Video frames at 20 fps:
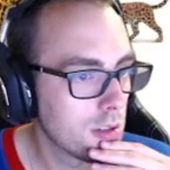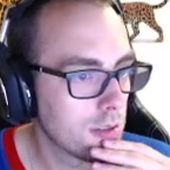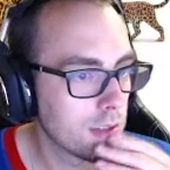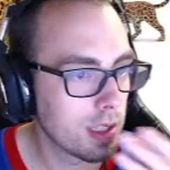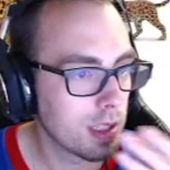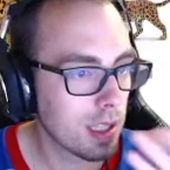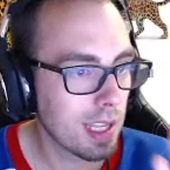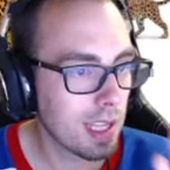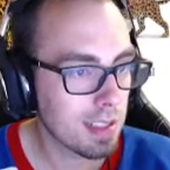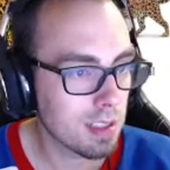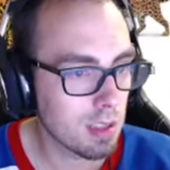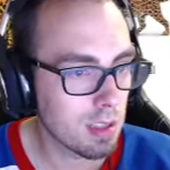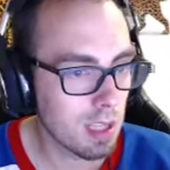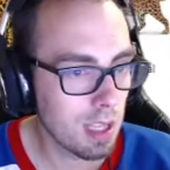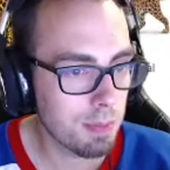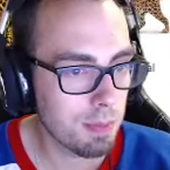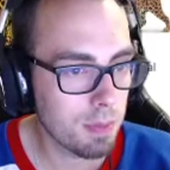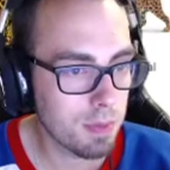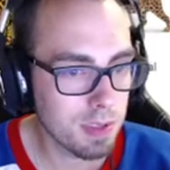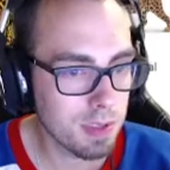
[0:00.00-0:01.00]
See, that's
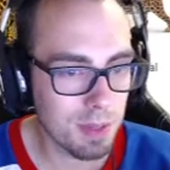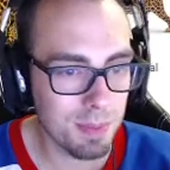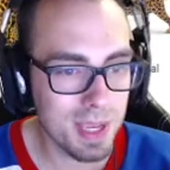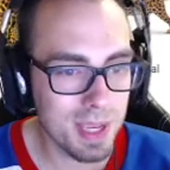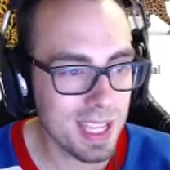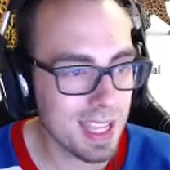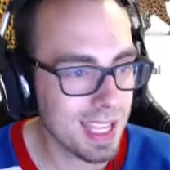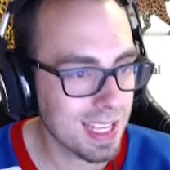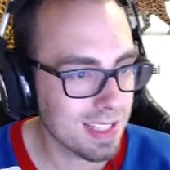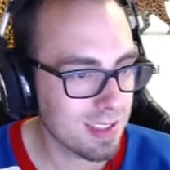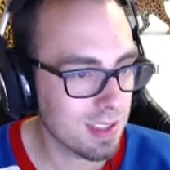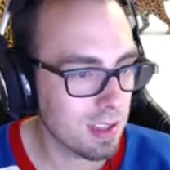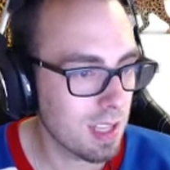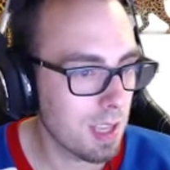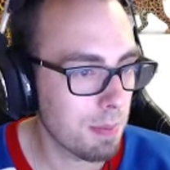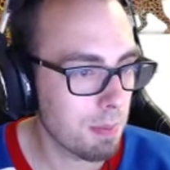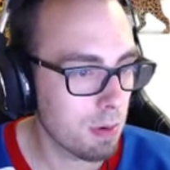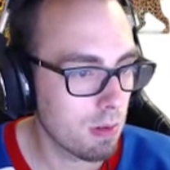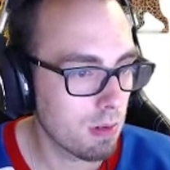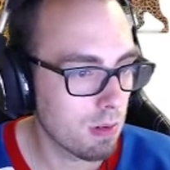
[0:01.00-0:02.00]
to me, that's
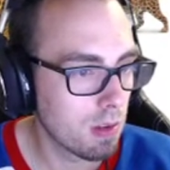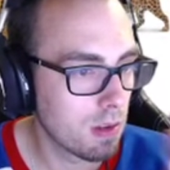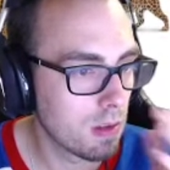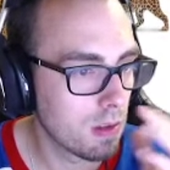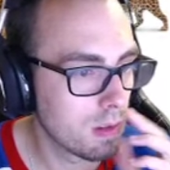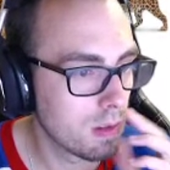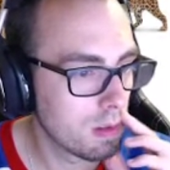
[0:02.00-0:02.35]
leopard.